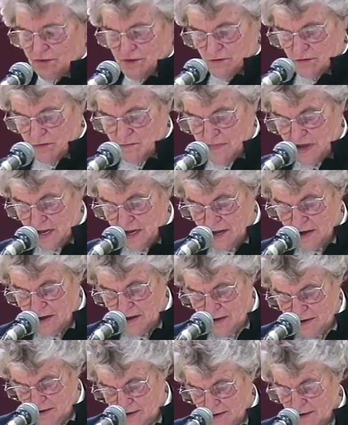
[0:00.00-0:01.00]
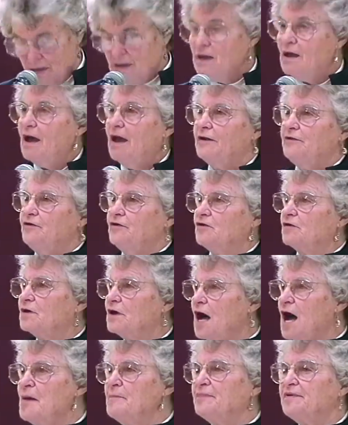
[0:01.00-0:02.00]
there are many, and your
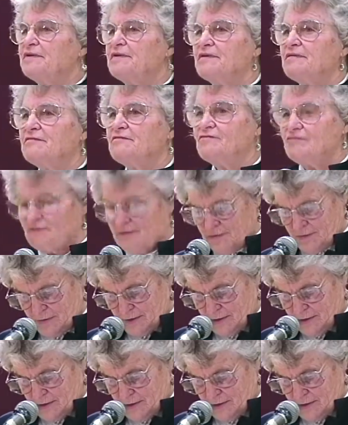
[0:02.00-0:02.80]
competence,